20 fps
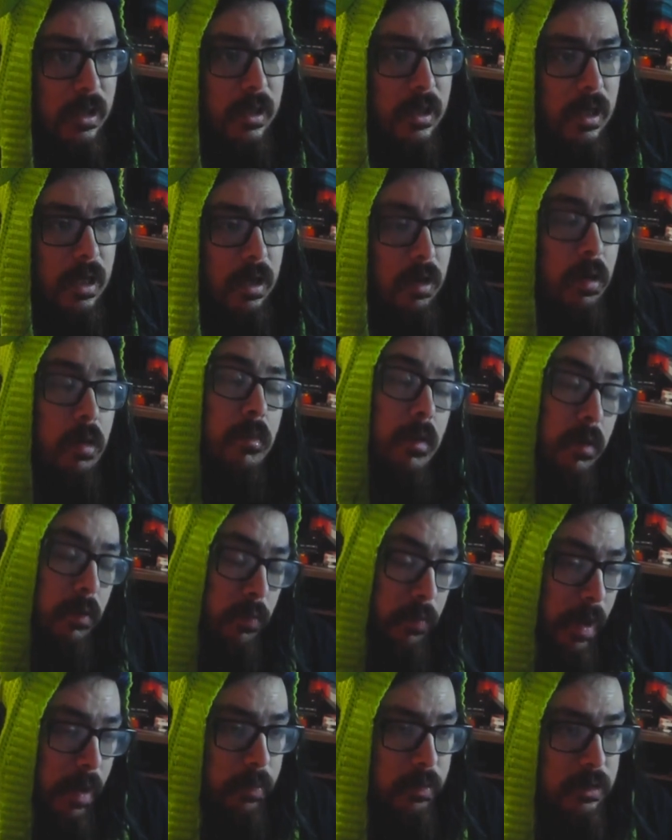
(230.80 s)
or Marvel
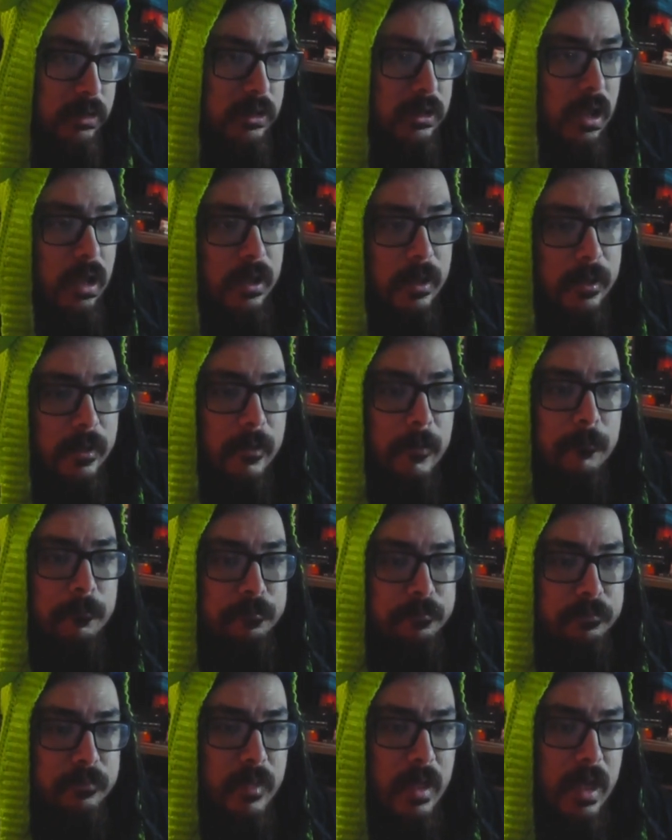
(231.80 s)
Rivals, sorry.
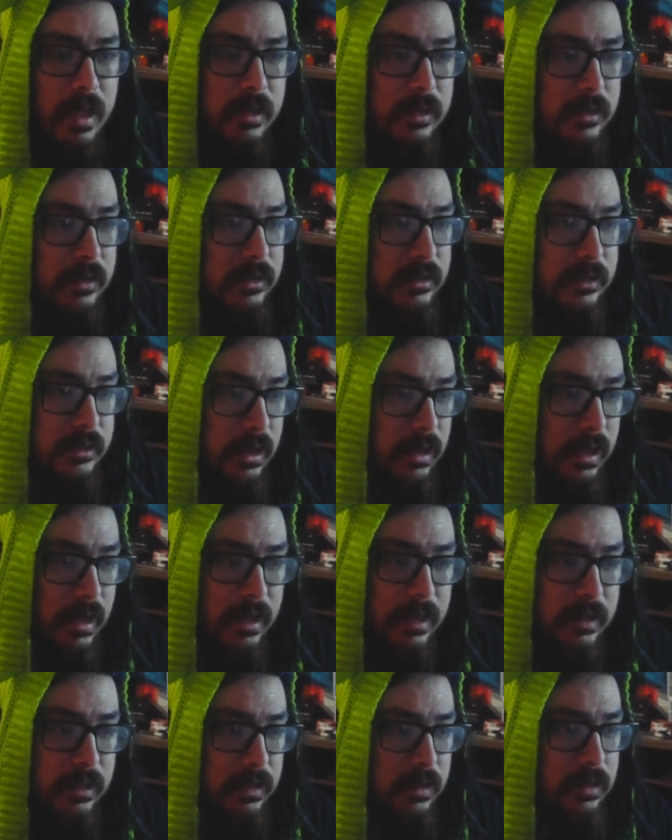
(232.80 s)
And you can see like
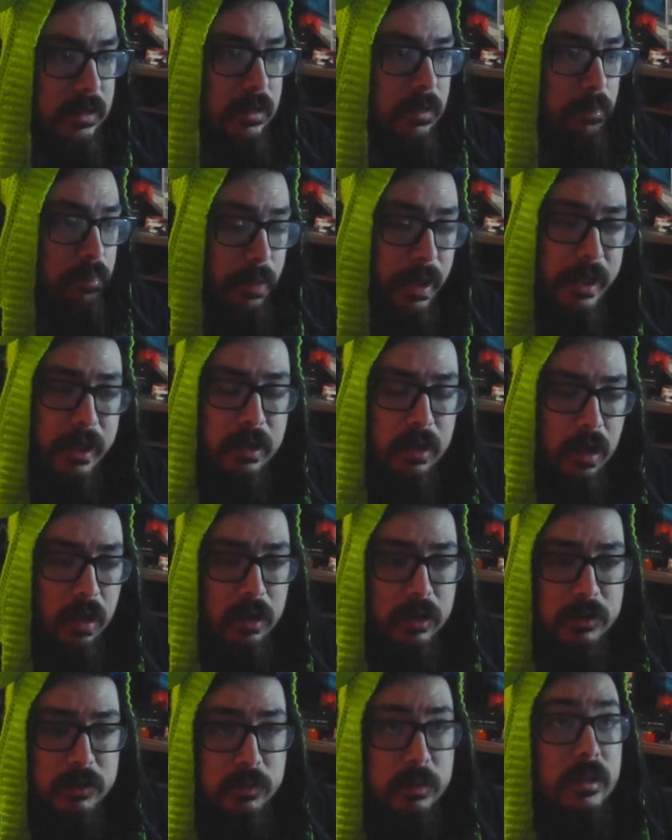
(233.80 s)
the bright
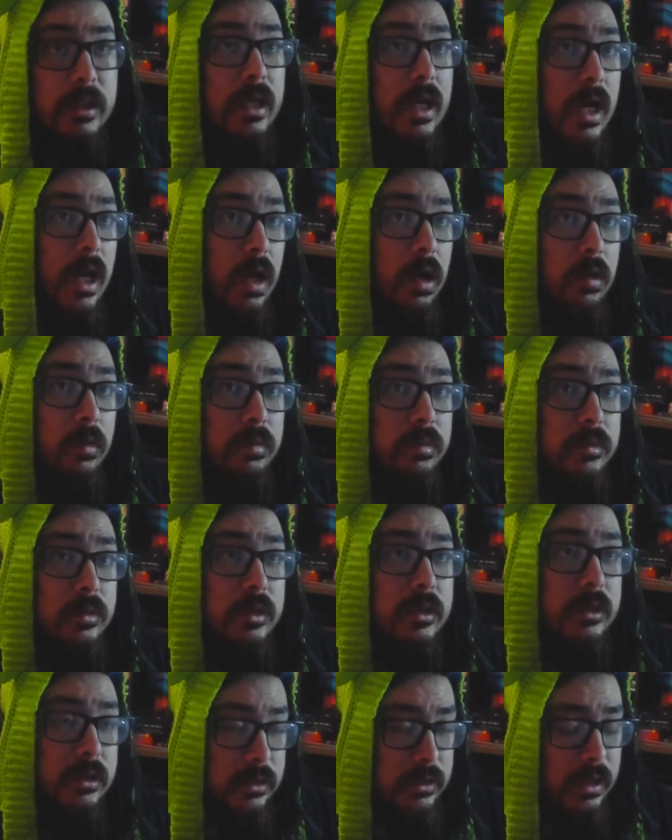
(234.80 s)
colors really help the
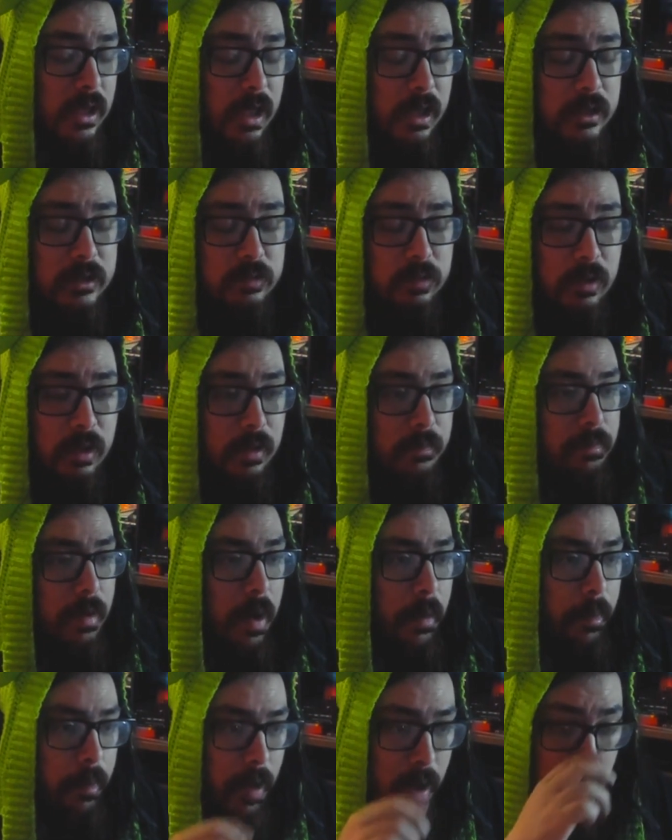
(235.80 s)
designs really
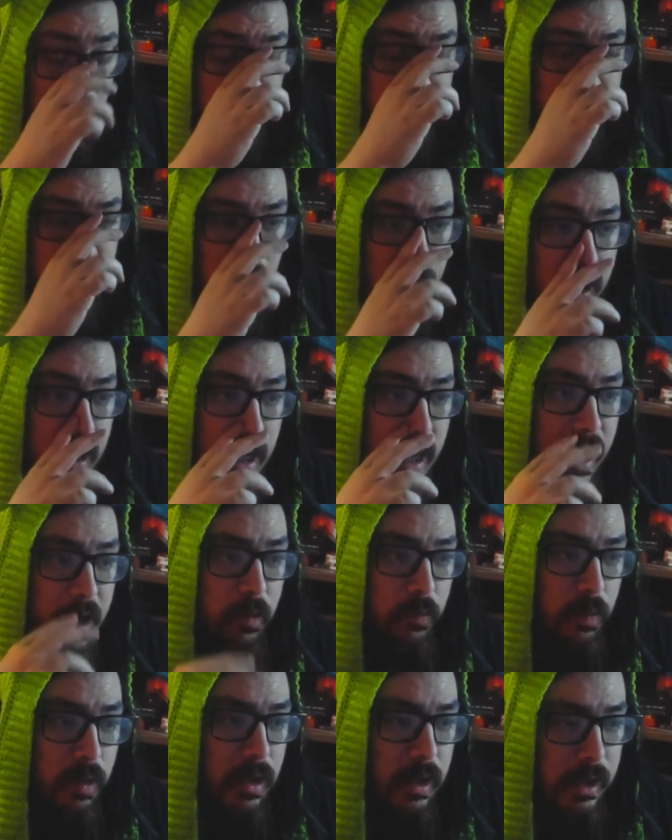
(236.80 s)
pop off
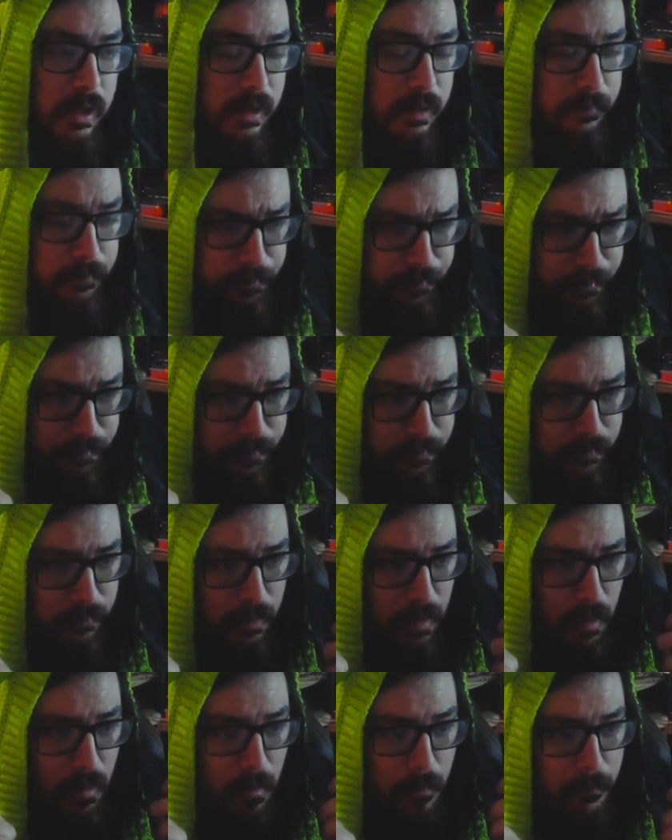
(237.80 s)
and really
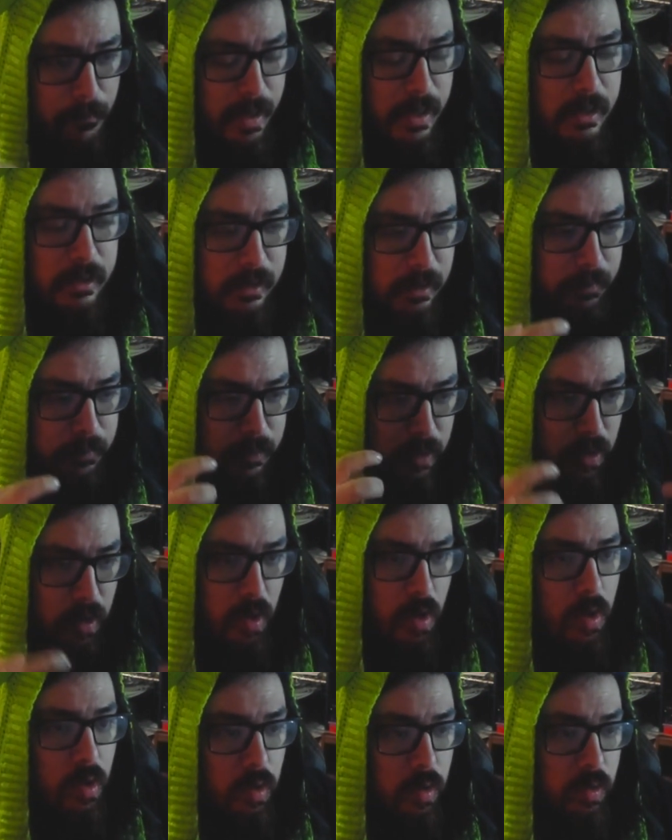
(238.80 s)
make them their
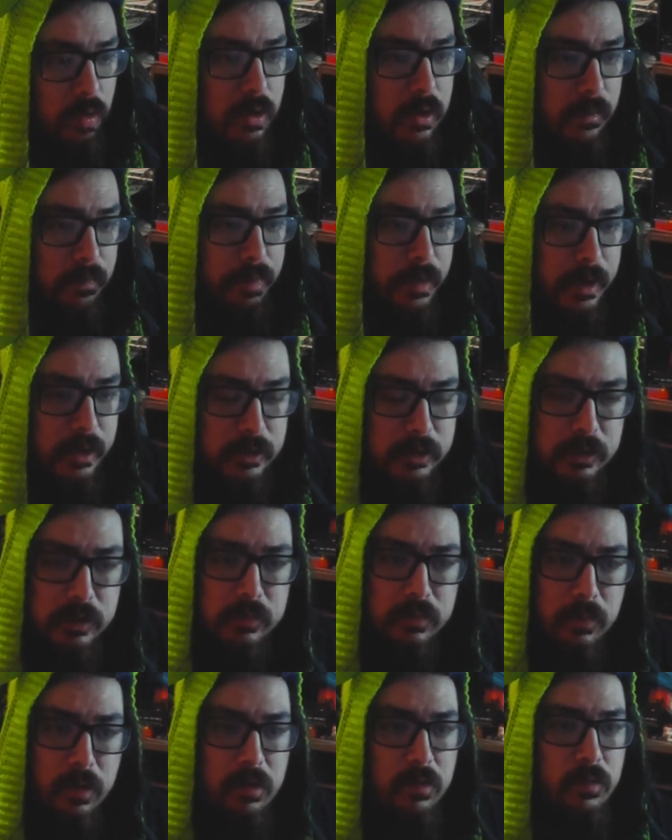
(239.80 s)
own compared to
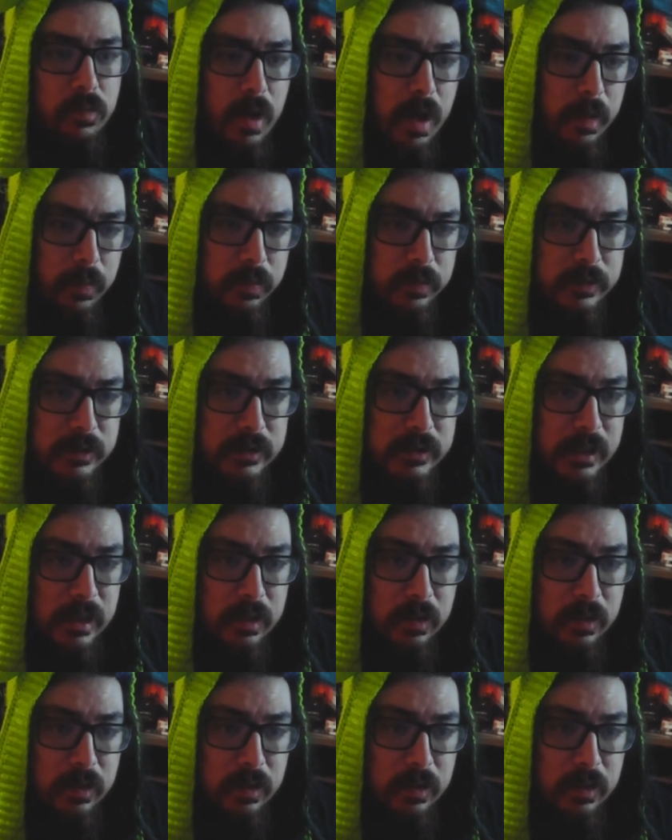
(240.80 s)
Marvel Rivals. It's like,